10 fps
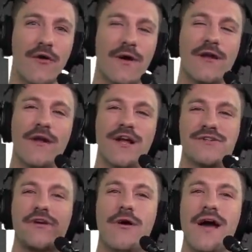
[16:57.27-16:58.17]
Raider
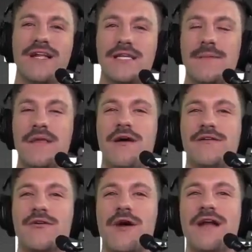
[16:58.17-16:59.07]
Nation, go ahead, type down
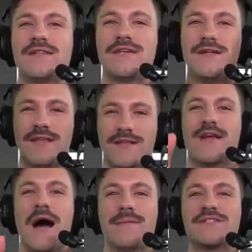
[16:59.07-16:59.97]
your grades in the
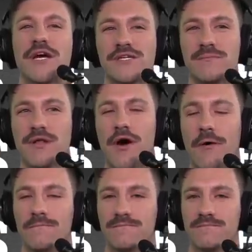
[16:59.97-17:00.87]
comment section below.